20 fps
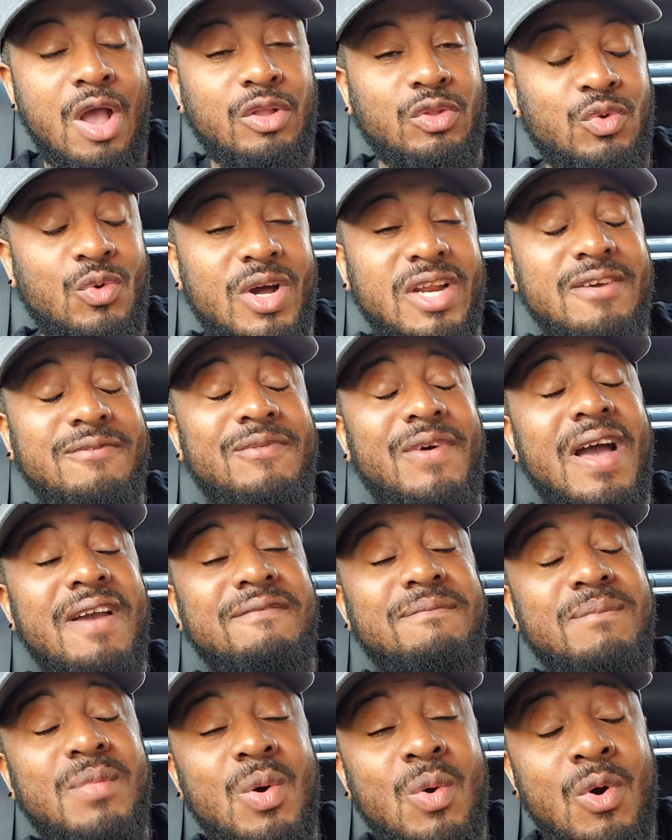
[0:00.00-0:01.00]

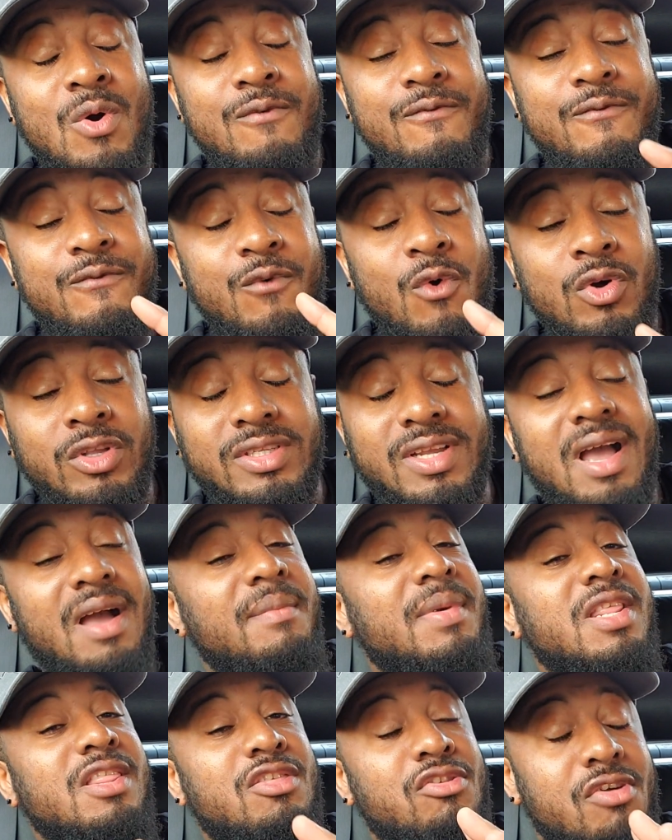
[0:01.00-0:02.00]
25 more
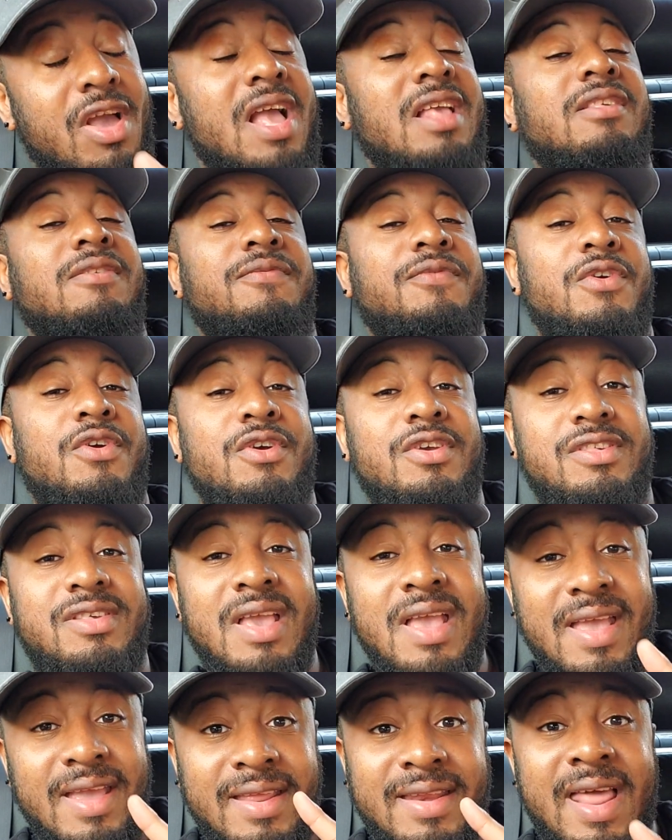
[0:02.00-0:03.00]
forthcoming transfers
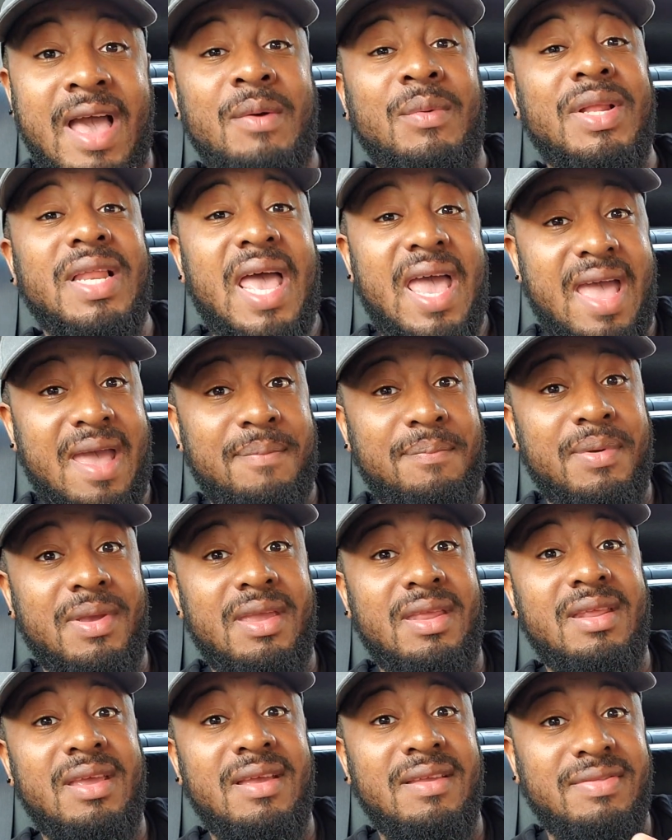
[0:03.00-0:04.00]
that will
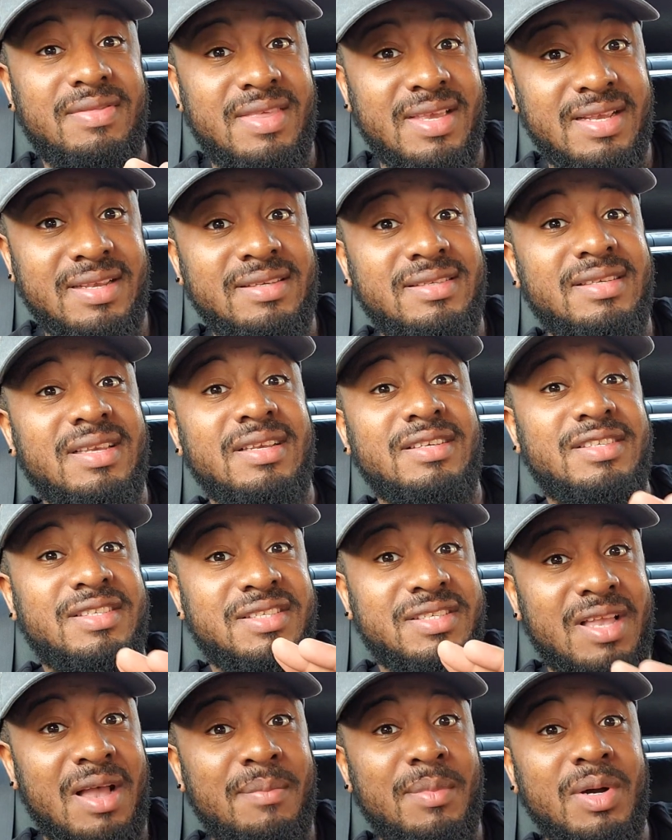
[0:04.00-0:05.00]
happen this
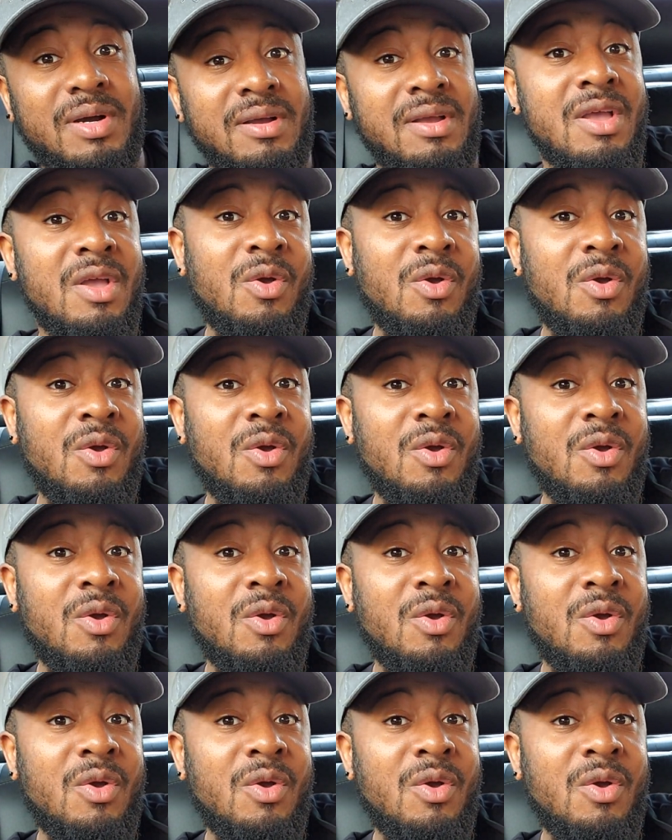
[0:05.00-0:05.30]
summer.